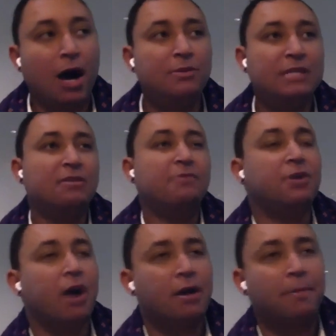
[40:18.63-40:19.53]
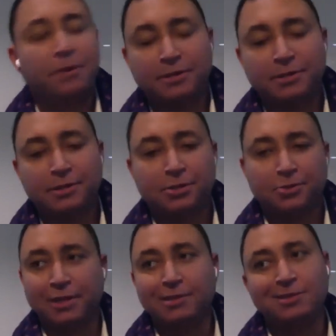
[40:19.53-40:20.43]
I was never the kind of person
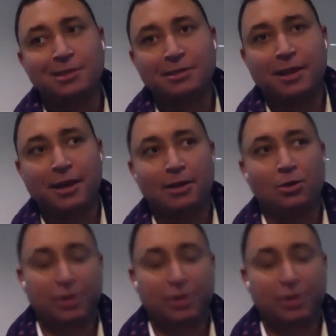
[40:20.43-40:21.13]
to really sit there,